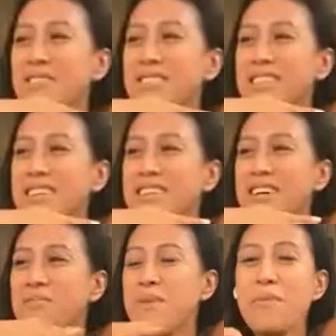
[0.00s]
like
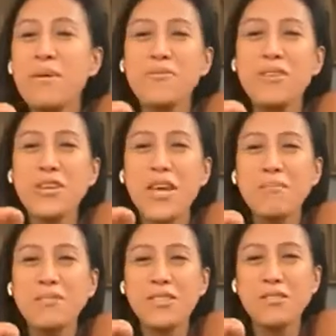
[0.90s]
remember when you
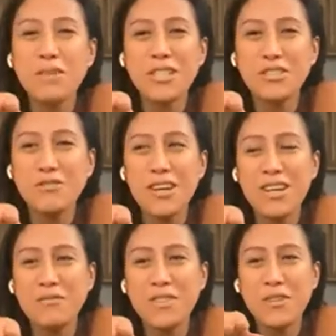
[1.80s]
came to the
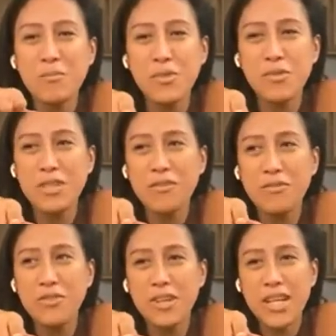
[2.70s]
restaurant with your broken
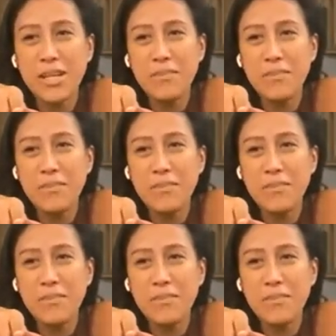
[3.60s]
foot?